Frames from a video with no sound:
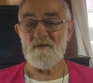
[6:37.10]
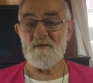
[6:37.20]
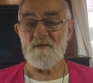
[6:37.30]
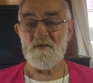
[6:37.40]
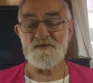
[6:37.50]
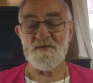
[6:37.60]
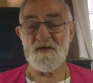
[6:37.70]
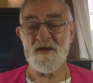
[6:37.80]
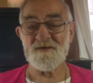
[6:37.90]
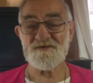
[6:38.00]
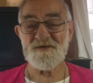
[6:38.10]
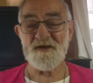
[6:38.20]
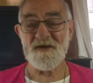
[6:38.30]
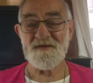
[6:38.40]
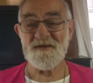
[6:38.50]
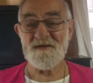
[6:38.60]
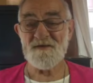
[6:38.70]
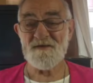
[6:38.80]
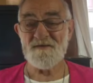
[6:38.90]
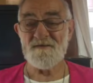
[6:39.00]
Or if you're outside,
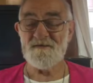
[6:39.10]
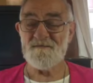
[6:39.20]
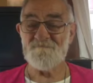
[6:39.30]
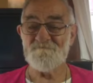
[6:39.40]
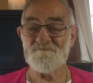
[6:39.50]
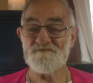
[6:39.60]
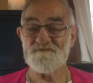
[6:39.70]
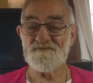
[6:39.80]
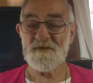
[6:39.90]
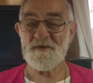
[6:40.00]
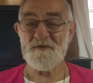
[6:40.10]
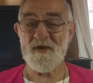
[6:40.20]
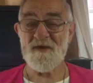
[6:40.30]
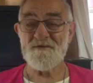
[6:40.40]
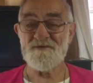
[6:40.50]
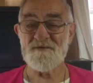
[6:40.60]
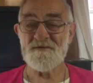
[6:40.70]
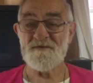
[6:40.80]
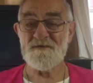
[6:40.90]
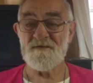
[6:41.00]
the ground,
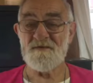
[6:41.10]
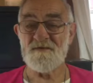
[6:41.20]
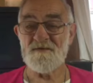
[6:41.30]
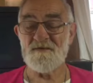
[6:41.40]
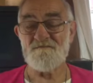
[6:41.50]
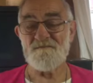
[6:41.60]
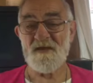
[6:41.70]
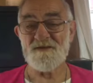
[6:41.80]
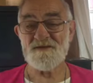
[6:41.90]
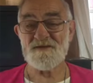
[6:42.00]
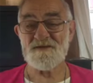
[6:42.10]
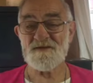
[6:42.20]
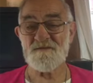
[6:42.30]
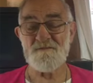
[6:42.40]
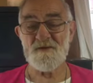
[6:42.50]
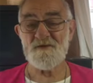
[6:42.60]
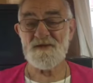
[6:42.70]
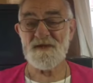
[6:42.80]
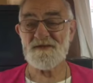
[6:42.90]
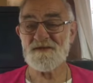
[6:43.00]
the plants, the
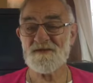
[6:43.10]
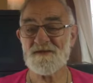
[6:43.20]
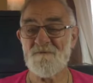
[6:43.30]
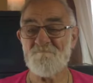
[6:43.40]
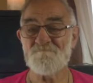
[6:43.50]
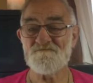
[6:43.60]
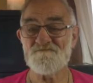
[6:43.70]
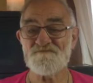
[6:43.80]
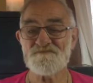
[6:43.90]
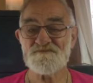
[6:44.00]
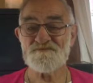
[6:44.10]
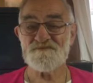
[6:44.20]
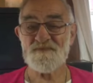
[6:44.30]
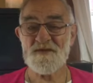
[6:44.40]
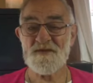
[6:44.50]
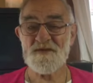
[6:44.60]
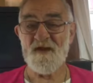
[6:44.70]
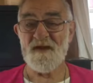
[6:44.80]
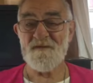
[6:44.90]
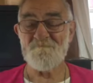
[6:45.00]
buildings, the
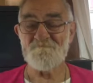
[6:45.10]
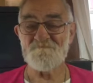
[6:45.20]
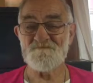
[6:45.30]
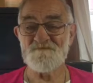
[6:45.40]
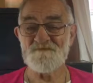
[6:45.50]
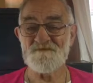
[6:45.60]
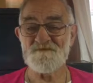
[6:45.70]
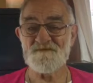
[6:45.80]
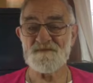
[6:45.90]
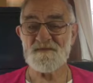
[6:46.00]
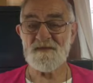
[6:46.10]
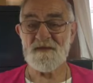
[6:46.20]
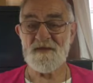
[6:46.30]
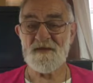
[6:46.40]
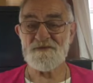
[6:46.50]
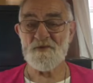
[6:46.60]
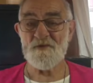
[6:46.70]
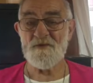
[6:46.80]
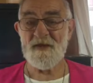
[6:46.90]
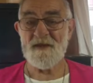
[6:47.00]
sky. It's all
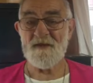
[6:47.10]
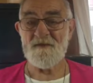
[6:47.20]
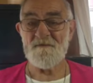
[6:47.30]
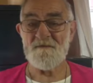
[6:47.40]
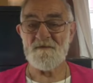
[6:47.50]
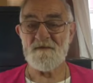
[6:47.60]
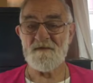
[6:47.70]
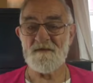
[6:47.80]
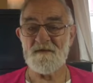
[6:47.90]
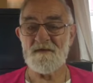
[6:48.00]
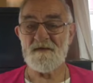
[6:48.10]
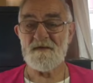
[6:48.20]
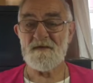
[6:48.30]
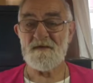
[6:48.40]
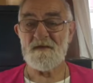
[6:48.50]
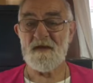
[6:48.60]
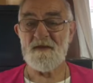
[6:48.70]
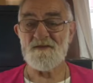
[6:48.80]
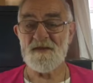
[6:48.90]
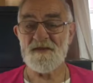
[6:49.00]
there.
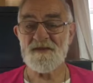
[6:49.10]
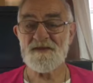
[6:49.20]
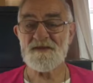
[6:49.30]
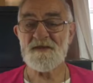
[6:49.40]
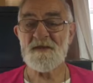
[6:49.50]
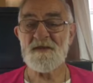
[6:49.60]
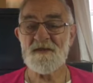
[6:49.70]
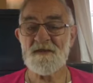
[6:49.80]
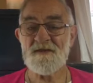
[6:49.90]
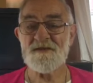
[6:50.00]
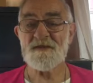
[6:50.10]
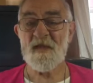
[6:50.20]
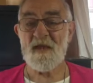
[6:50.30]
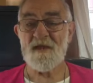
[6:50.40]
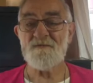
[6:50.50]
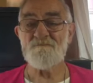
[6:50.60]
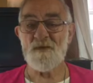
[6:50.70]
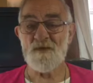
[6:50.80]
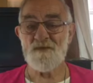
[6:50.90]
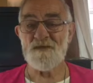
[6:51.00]
And this is a
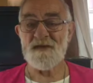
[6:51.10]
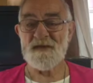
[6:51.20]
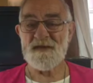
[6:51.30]
movie.